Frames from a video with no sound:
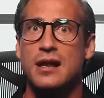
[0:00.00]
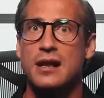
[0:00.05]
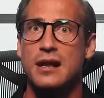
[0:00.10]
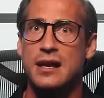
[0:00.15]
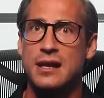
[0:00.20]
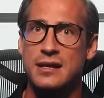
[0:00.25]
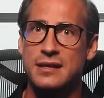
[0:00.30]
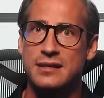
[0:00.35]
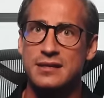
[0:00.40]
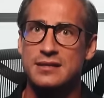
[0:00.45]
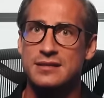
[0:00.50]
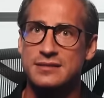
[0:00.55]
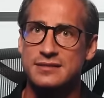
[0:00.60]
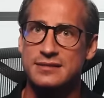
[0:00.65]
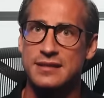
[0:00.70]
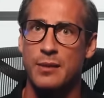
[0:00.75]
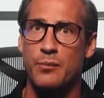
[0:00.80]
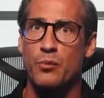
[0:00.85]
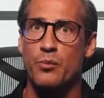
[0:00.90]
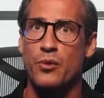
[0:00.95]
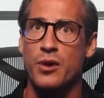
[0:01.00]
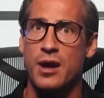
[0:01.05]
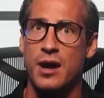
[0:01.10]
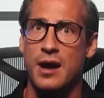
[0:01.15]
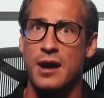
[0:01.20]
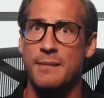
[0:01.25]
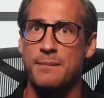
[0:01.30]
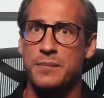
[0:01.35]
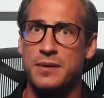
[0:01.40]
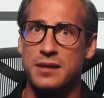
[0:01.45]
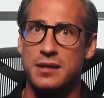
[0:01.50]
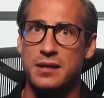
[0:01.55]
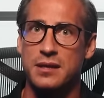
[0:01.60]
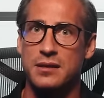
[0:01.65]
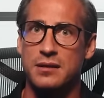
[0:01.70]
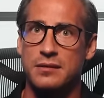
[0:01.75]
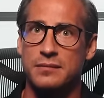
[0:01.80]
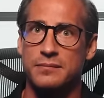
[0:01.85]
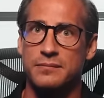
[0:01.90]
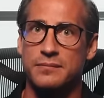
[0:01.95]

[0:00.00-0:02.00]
Link is somewhere up here.